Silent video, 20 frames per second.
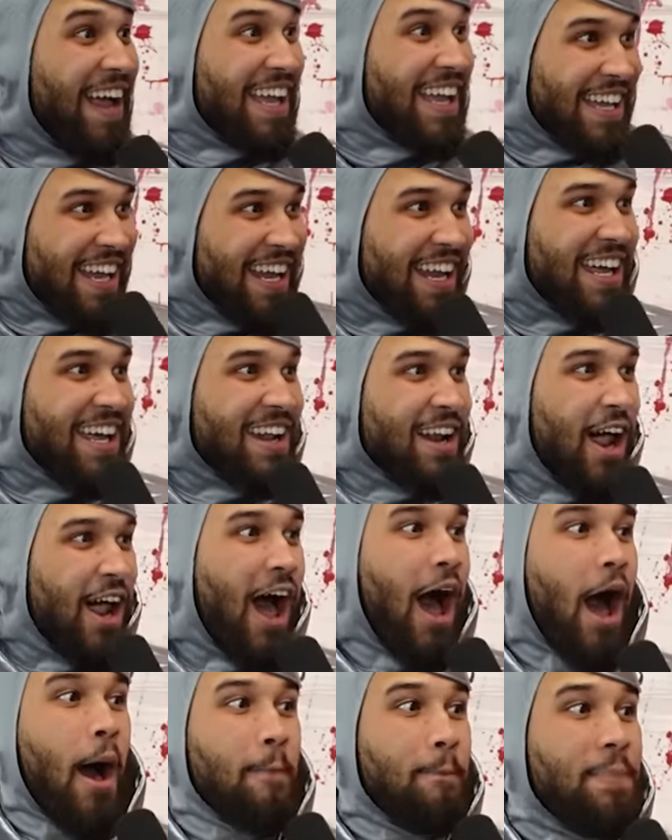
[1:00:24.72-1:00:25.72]
Get it?
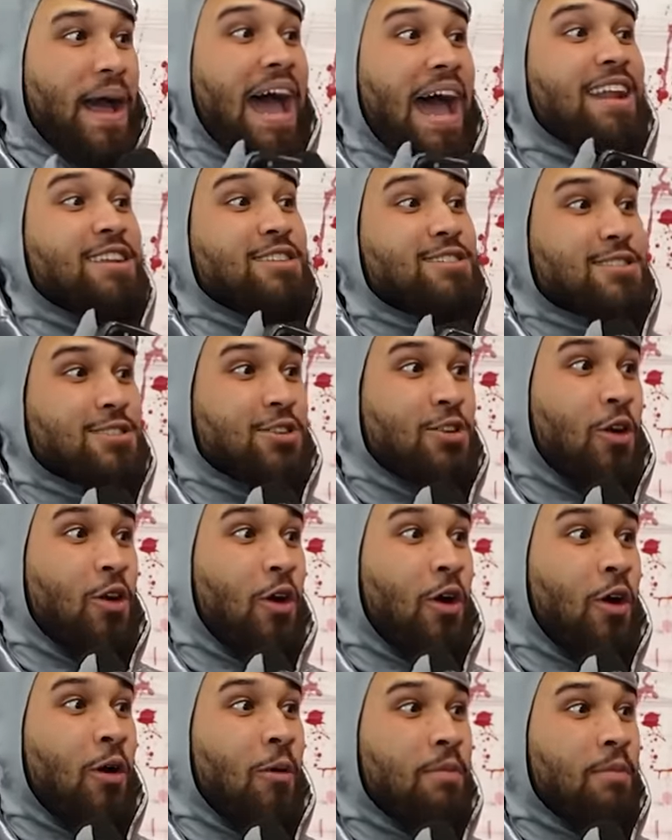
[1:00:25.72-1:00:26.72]
I'm bad at
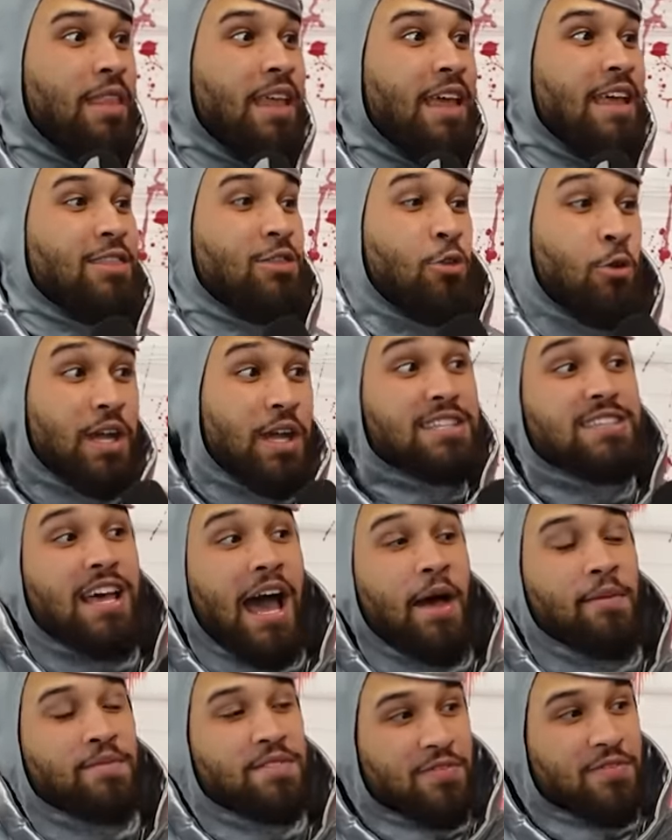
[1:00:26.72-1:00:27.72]
school. 3
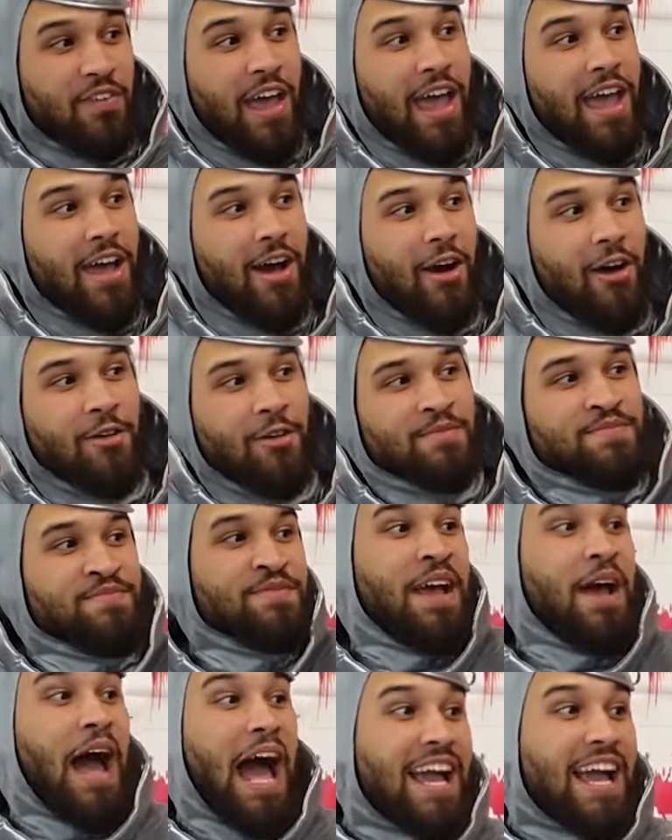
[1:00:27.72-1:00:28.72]
times fail.
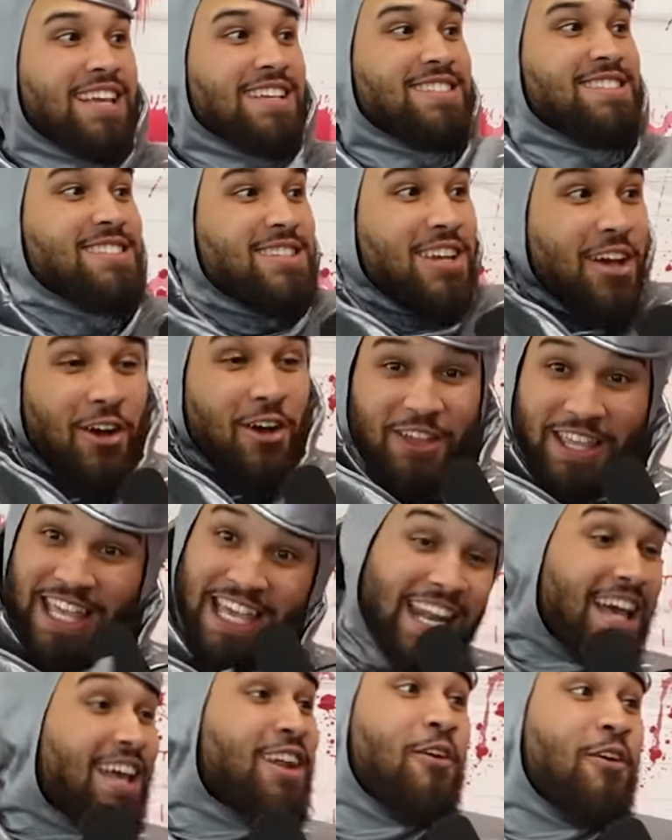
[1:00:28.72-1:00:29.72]
I can still get
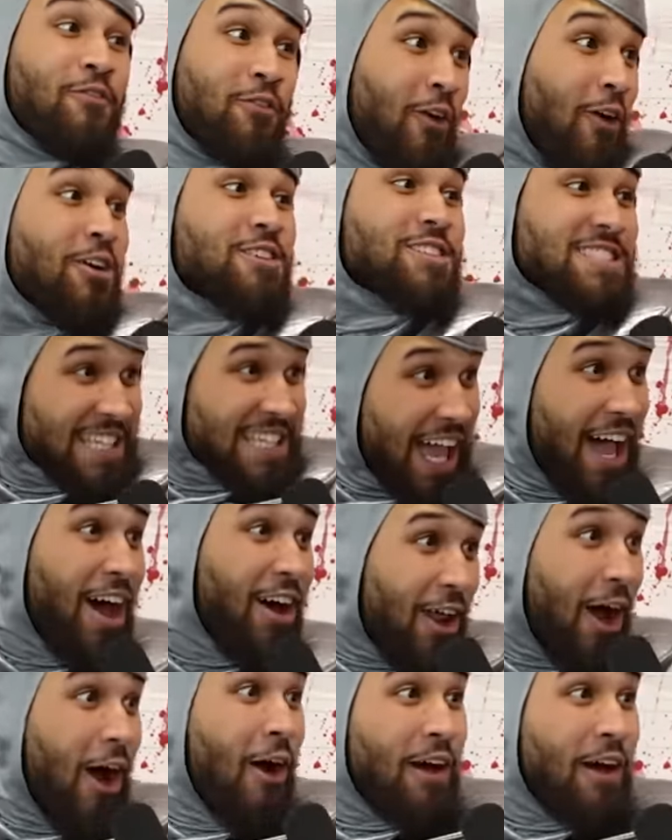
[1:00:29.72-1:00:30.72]
into Full Sail
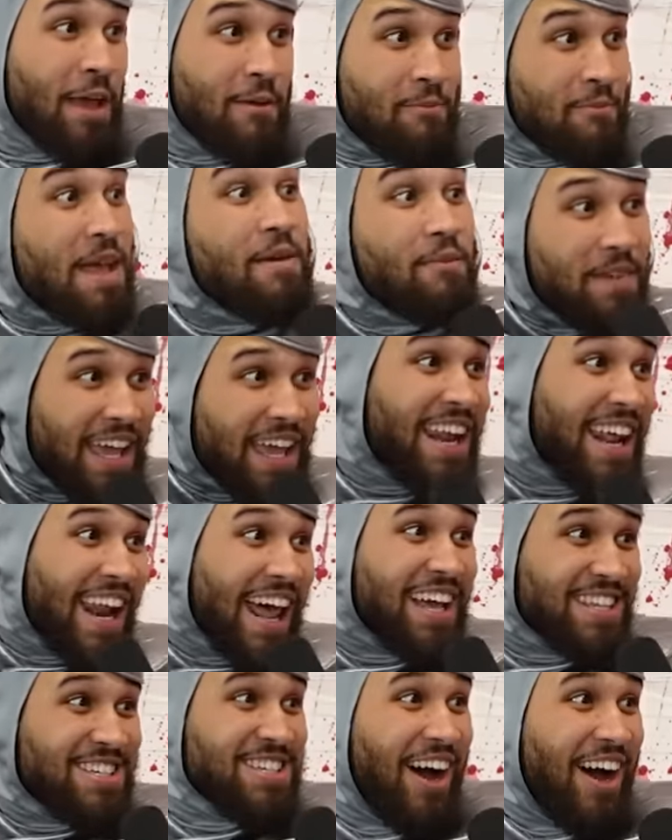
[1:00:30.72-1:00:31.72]
though. Admit me into
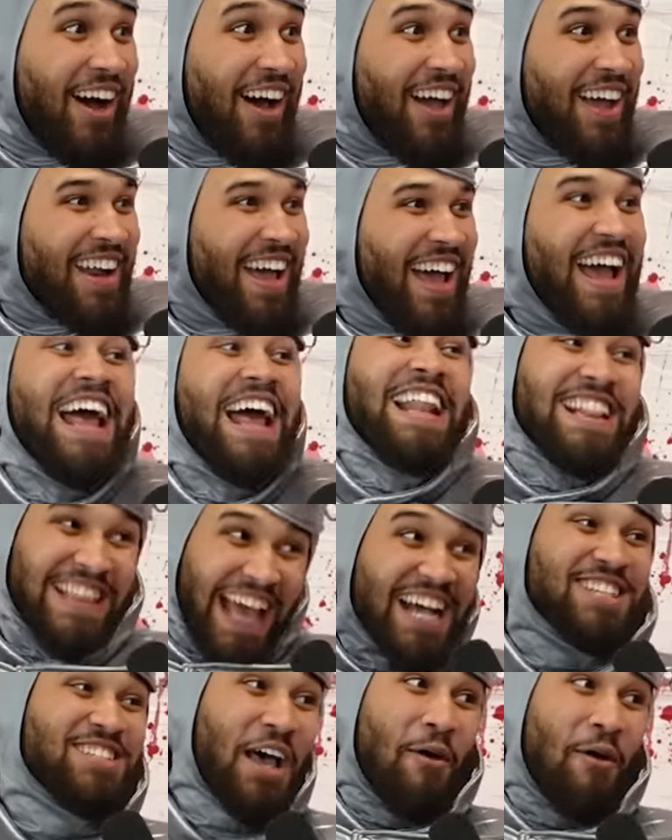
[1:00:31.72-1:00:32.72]
that, John.
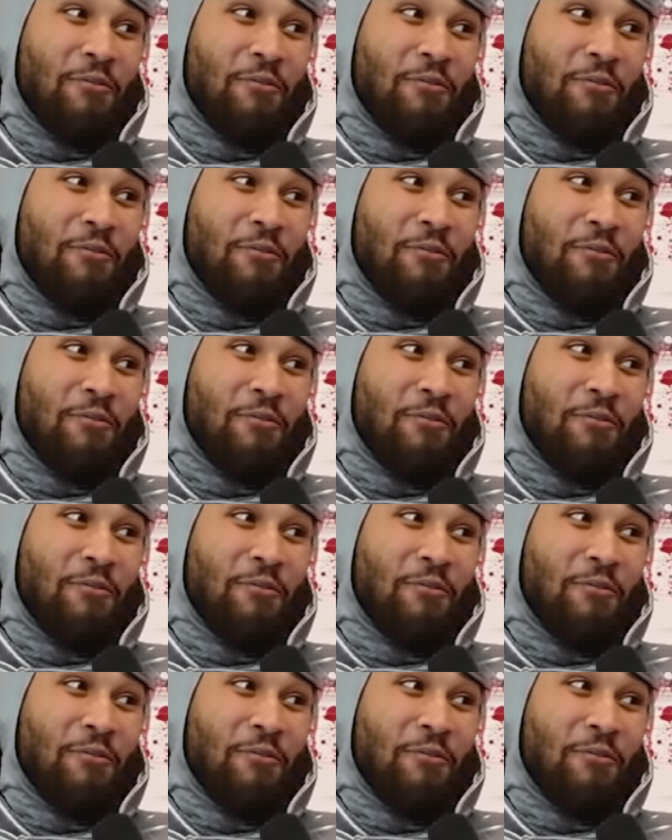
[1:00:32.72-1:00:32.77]
That's a